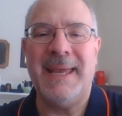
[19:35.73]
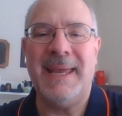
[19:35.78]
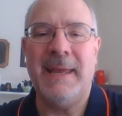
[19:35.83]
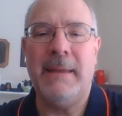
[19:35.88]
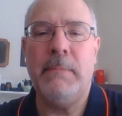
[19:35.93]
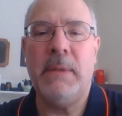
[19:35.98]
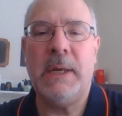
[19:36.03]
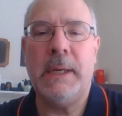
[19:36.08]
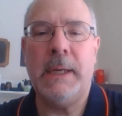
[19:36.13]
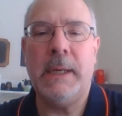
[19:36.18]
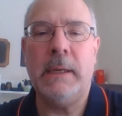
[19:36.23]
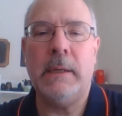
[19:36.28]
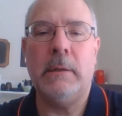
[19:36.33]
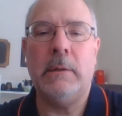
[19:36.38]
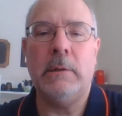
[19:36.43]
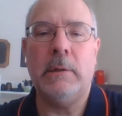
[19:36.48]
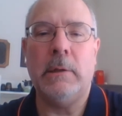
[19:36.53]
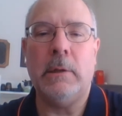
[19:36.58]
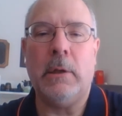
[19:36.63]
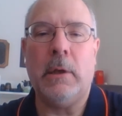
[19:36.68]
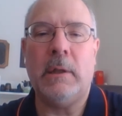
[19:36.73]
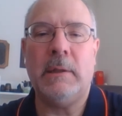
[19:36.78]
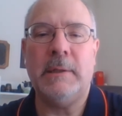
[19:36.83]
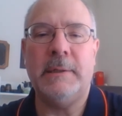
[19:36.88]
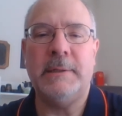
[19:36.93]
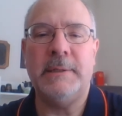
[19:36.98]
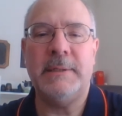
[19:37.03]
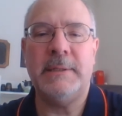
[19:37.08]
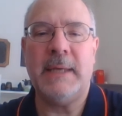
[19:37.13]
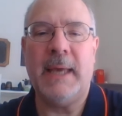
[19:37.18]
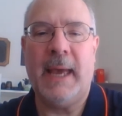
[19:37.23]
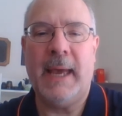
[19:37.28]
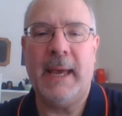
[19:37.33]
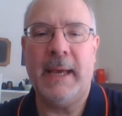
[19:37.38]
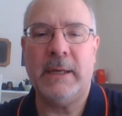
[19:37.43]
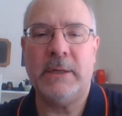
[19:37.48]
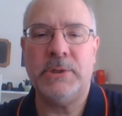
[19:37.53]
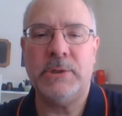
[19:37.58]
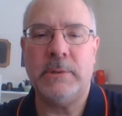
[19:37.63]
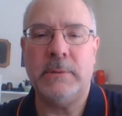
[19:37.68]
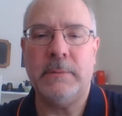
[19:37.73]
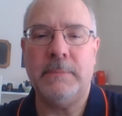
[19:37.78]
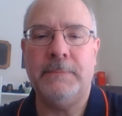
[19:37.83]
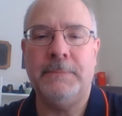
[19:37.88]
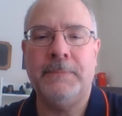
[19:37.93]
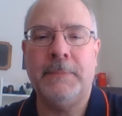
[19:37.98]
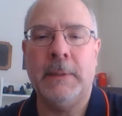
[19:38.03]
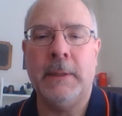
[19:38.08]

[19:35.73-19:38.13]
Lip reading: imminent lawless action.